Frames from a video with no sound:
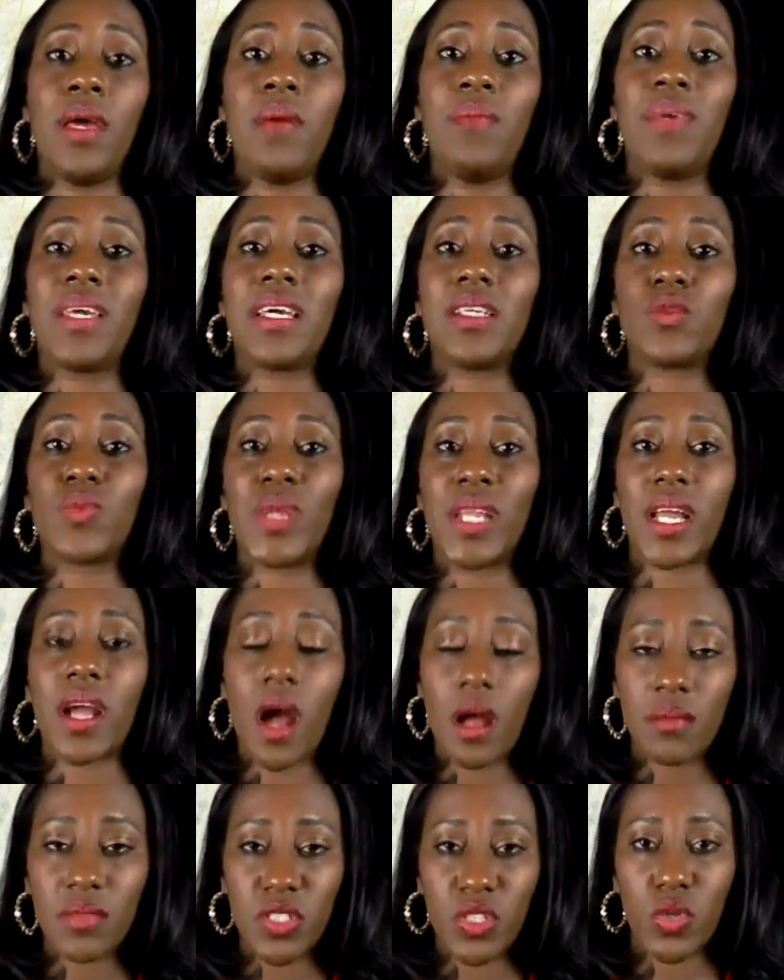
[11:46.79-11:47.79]
Because when it
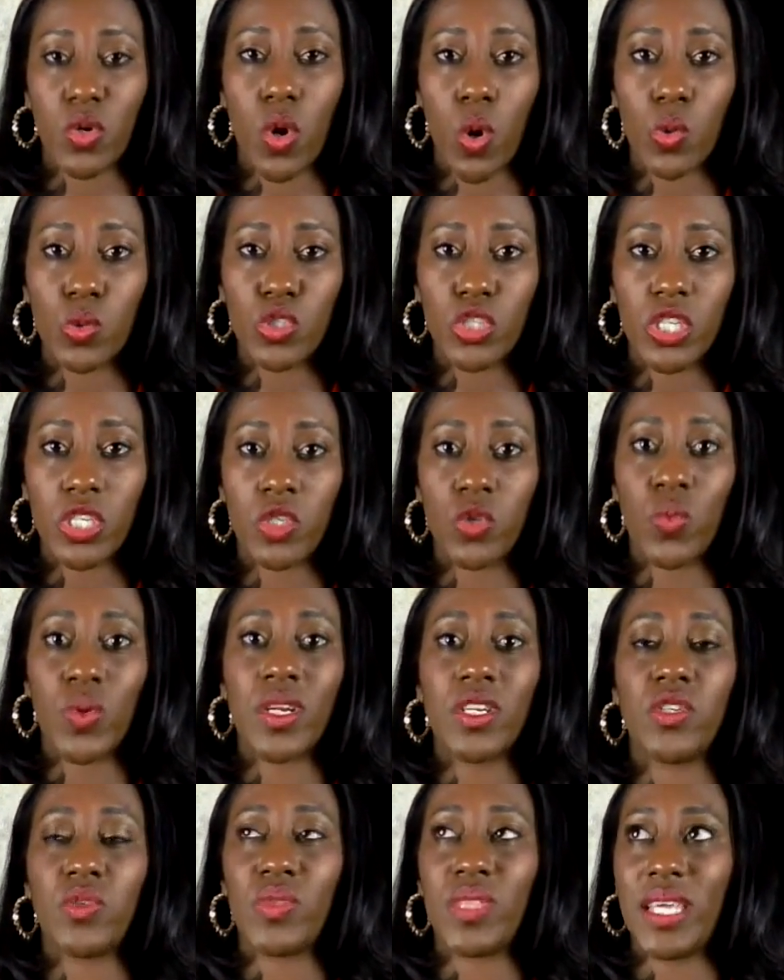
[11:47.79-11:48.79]
comes to coaching, you
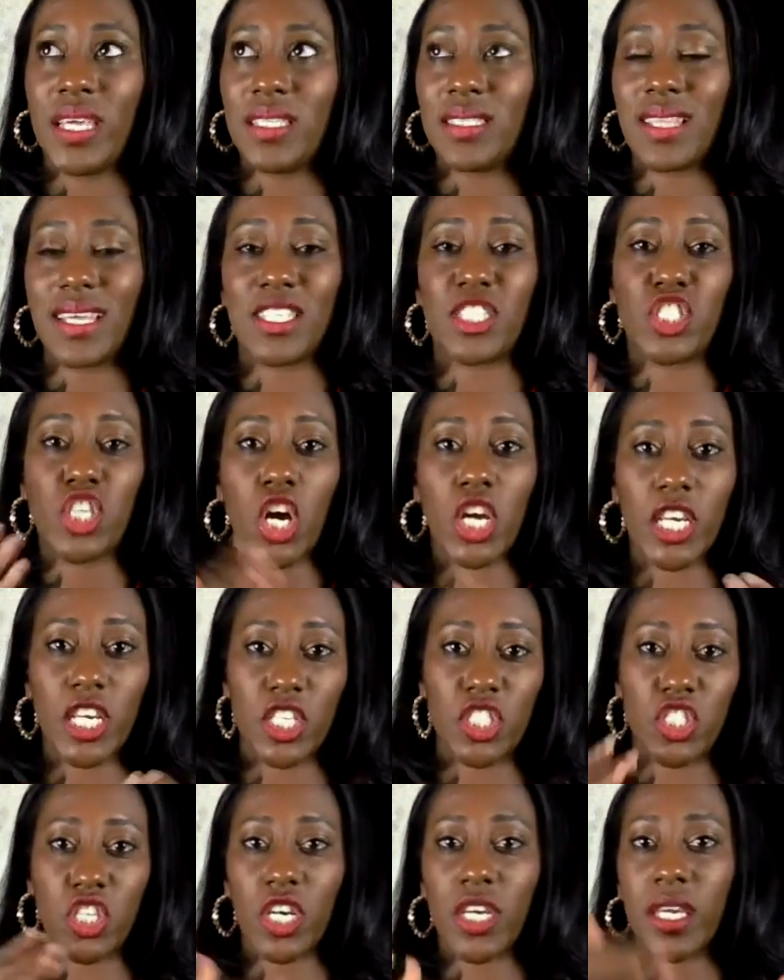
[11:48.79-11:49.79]
want to do things like
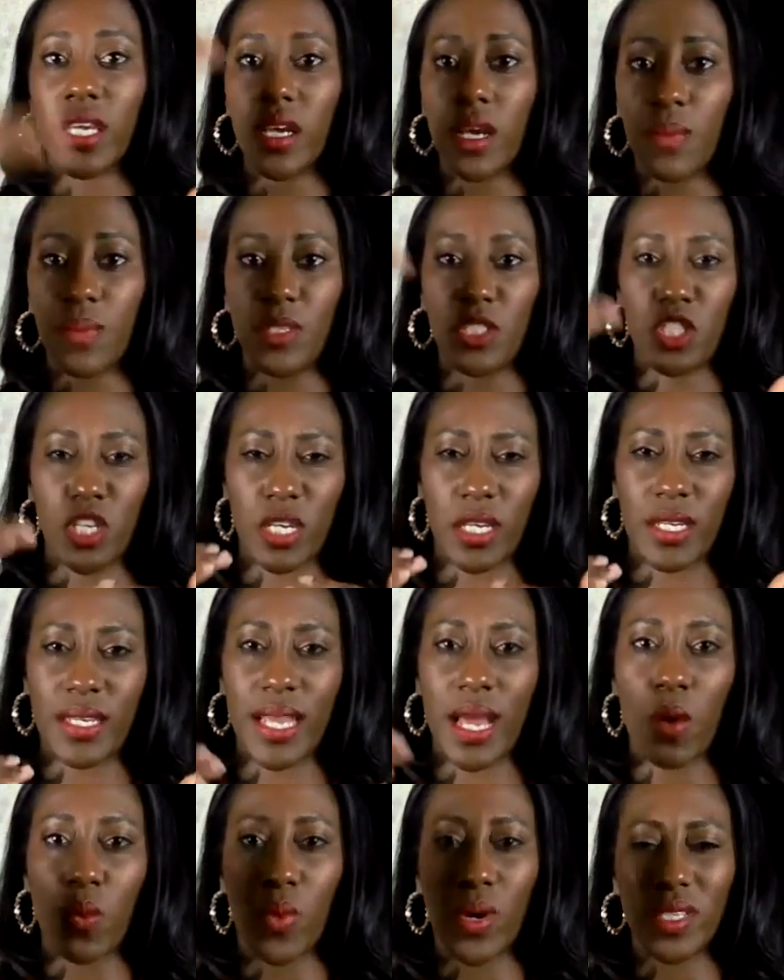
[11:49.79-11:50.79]
chunking up and chunking
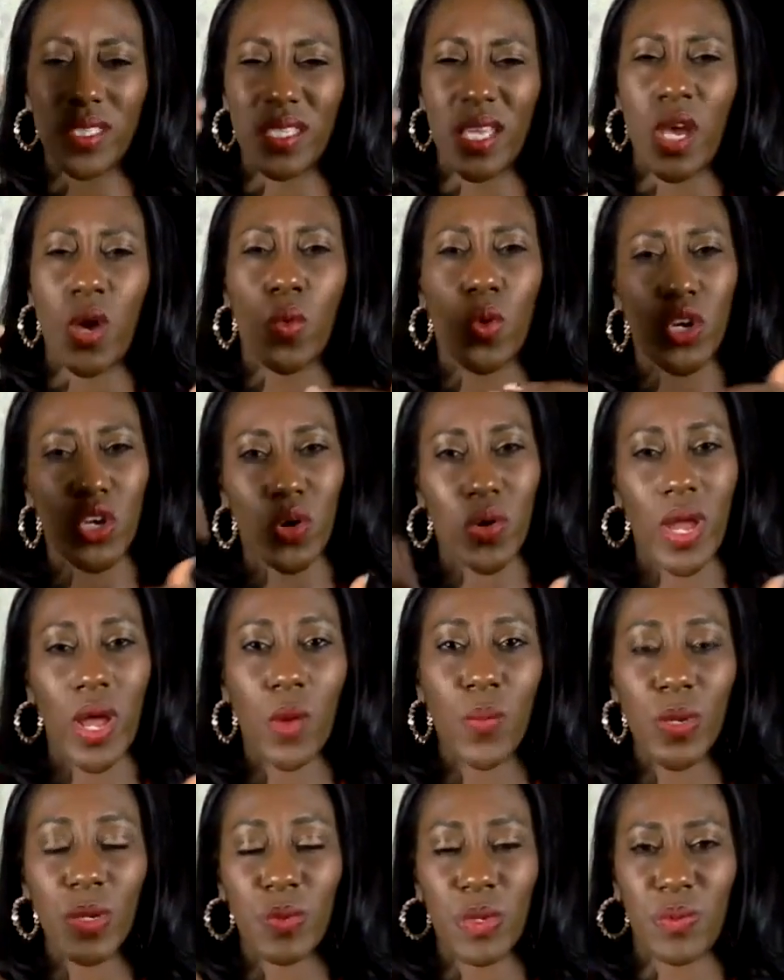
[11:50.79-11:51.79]
down, where you're
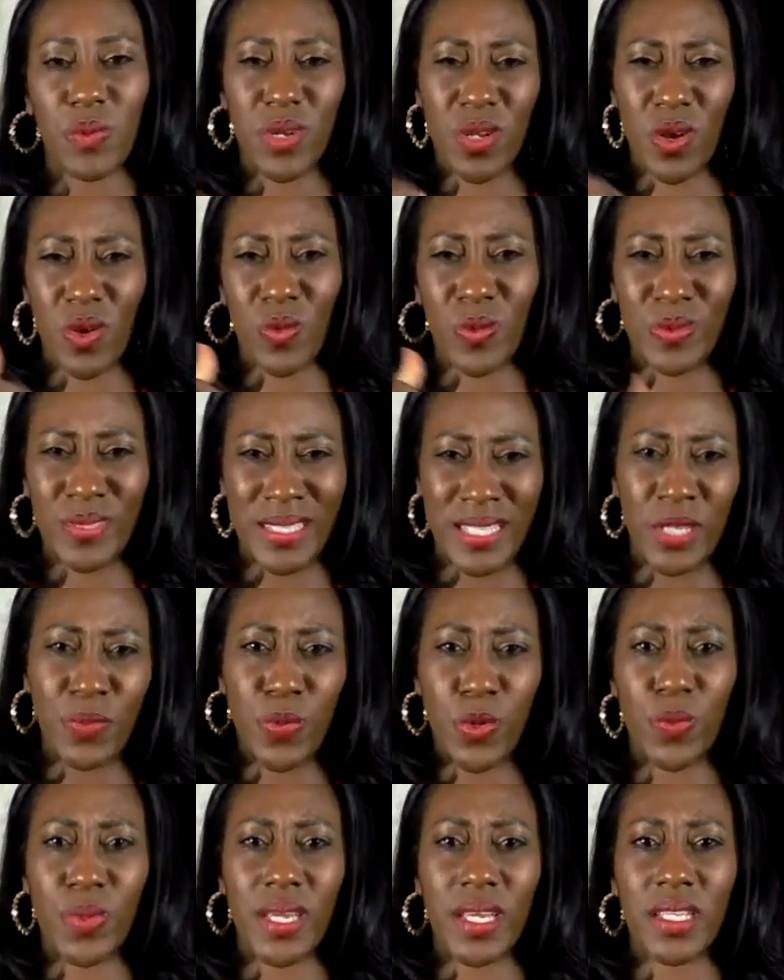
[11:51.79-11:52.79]
helping people to go
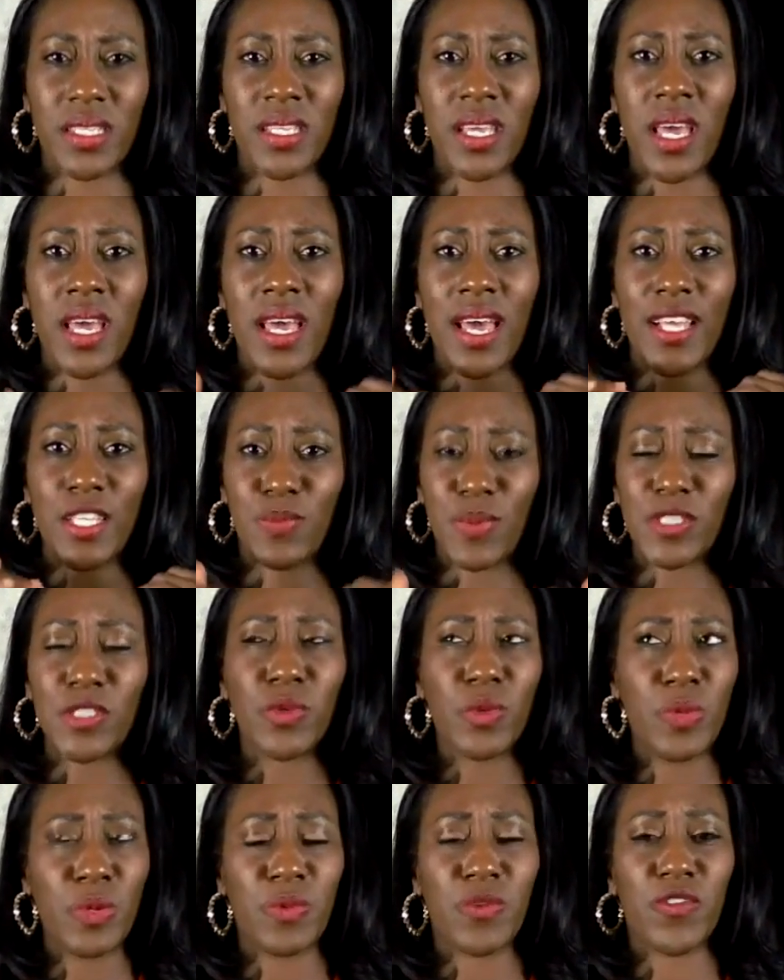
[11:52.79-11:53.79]
deeper, because
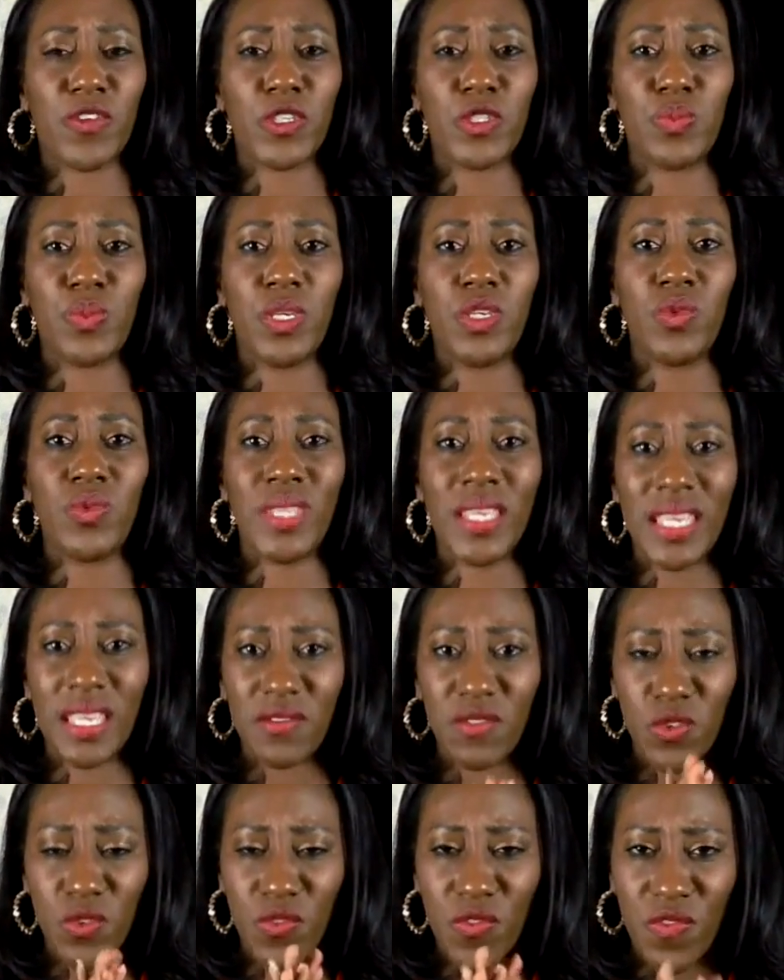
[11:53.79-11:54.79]
especially when people first meet you, they give
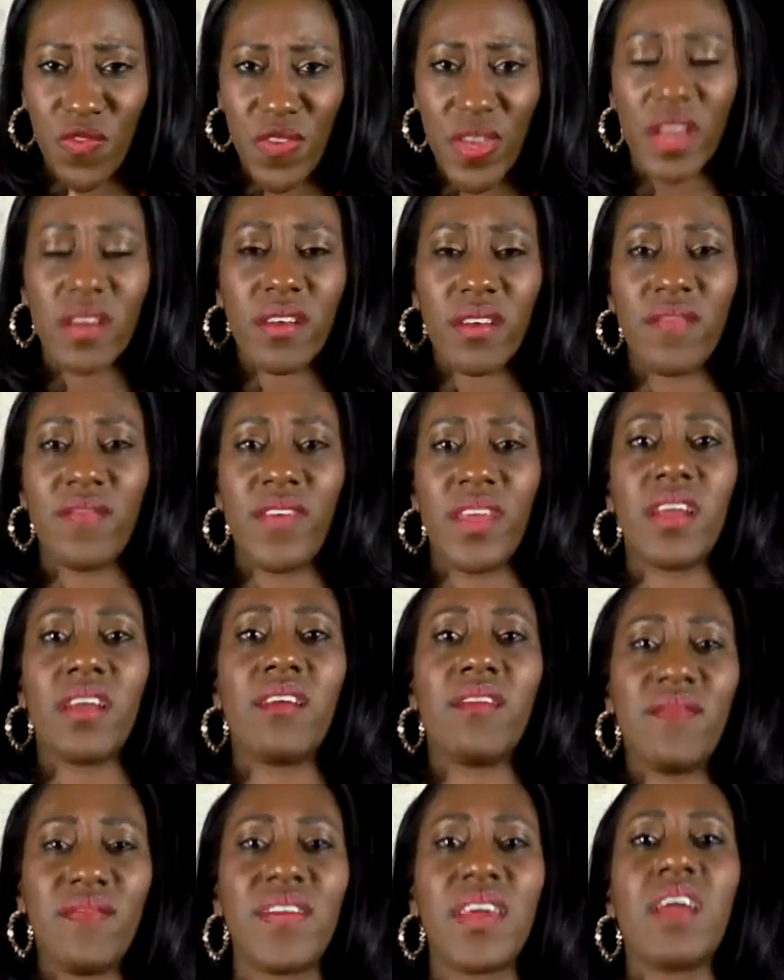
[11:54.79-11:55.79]
you very,
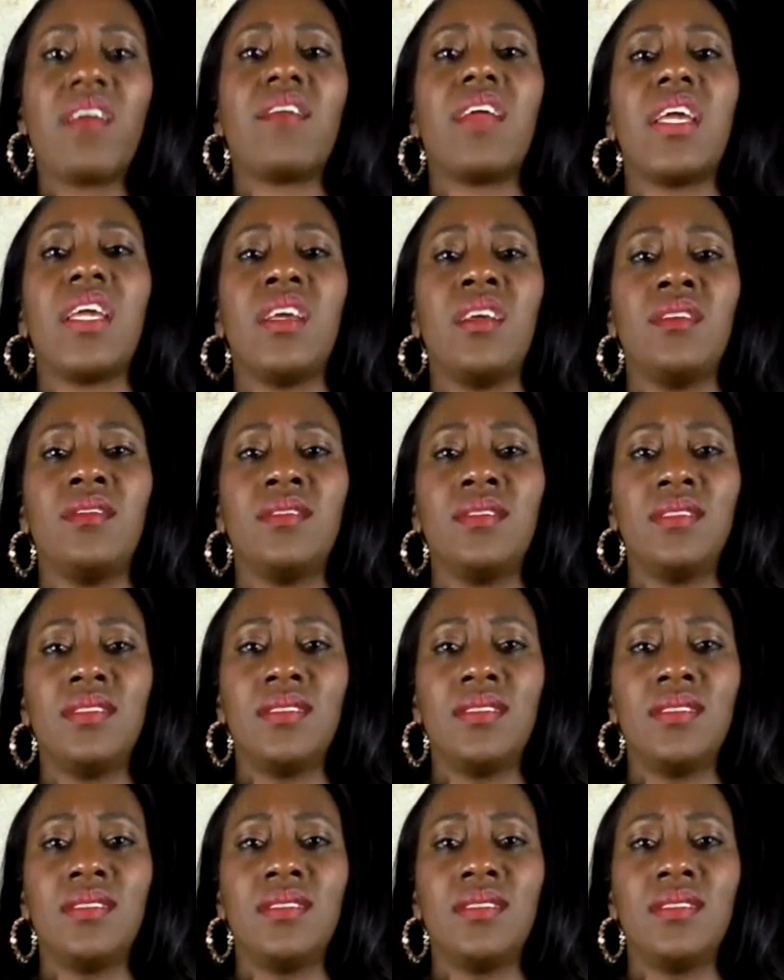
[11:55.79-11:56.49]
very, very,